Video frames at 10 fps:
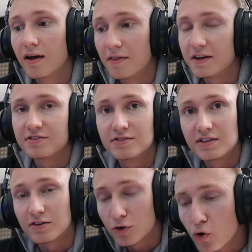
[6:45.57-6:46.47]
This
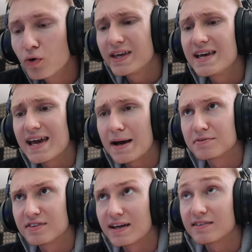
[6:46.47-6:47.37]
is a cool keycap
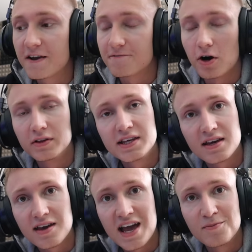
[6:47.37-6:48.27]
set. If only
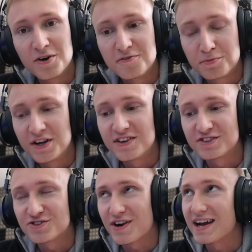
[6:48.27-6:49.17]
it came with
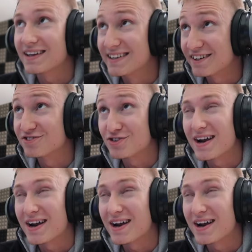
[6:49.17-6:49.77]
previous track, next